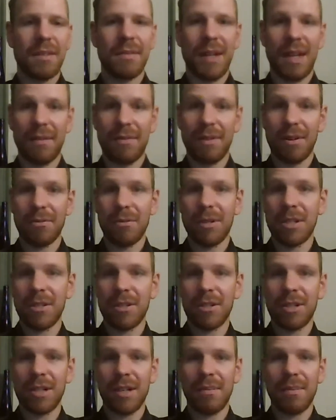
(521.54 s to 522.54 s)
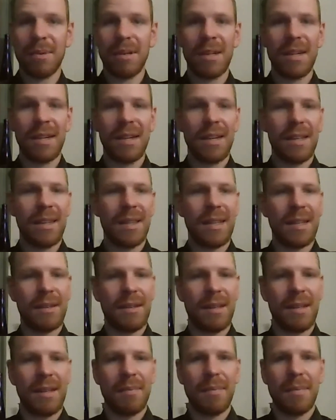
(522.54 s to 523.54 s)
I found Research Hub.
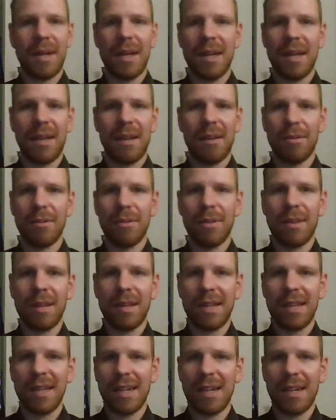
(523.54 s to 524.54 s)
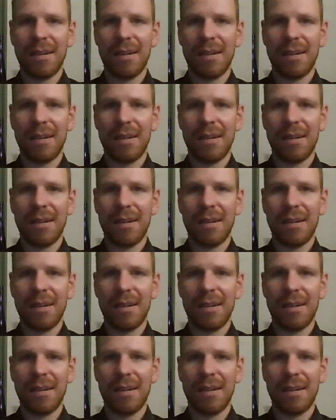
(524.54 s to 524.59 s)
Like in my own thinking,